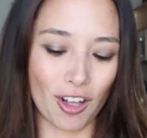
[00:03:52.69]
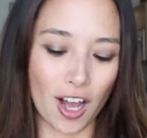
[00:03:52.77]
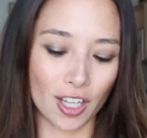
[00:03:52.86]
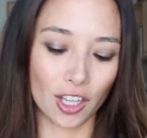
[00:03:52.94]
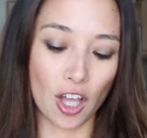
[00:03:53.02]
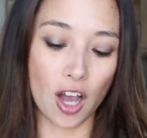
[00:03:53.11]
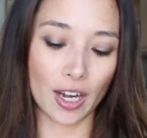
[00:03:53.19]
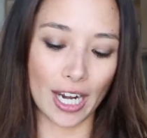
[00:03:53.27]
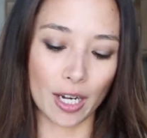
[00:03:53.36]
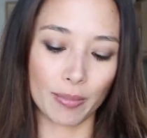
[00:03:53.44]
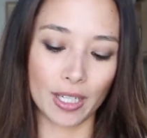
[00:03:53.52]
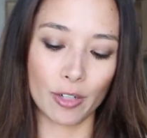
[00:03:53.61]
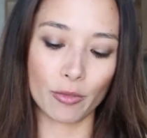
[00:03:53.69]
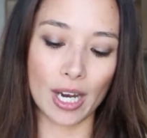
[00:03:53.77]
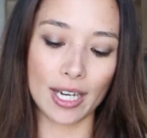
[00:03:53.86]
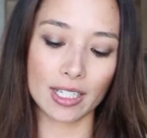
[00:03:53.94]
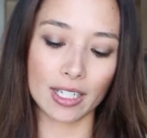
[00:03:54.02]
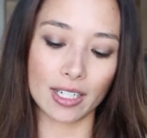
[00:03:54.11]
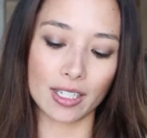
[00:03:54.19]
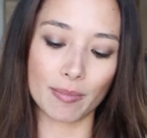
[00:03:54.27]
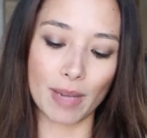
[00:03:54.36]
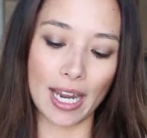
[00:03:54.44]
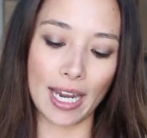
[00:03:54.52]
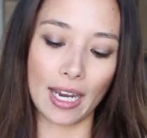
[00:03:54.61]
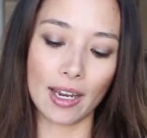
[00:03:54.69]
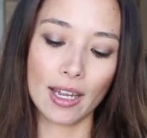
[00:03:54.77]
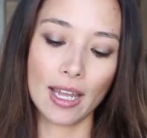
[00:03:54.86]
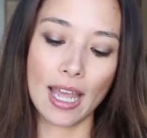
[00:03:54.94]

on long airplane rides because my